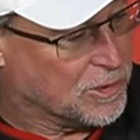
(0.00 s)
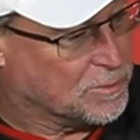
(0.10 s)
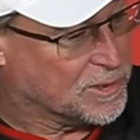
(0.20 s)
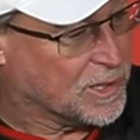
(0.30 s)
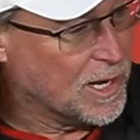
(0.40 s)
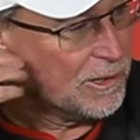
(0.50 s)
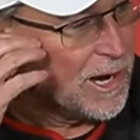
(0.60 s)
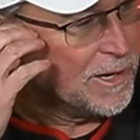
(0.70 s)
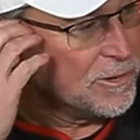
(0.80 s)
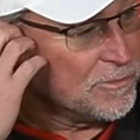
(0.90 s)
of trips to
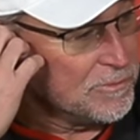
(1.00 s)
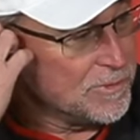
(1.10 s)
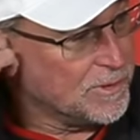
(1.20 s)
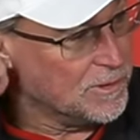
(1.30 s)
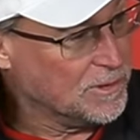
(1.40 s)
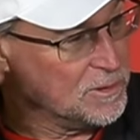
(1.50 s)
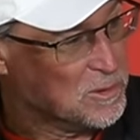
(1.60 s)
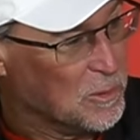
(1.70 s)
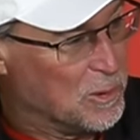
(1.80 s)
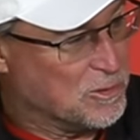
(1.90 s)
Colorado, and
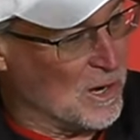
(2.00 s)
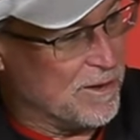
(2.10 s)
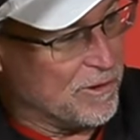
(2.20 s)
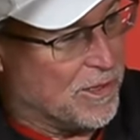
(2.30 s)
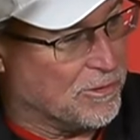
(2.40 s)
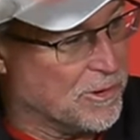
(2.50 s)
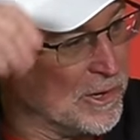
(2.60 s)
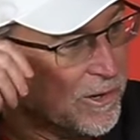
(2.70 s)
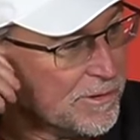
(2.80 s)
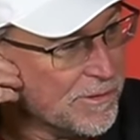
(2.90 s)
so we would drive right through
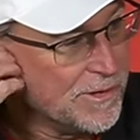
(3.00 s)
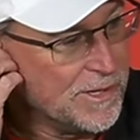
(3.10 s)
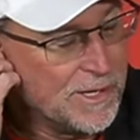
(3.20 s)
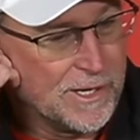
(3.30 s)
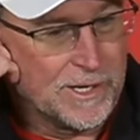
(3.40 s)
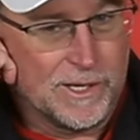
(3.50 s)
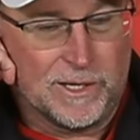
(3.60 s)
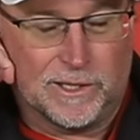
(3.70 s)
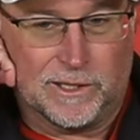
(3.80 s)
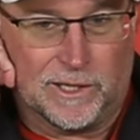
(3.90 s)
here.
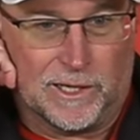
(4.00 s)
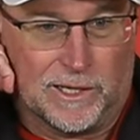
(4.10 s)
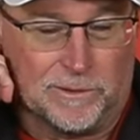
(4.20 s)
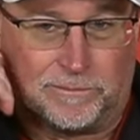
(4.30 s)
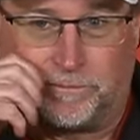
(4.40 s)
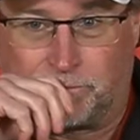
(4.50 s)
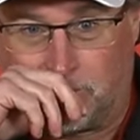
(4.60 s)
A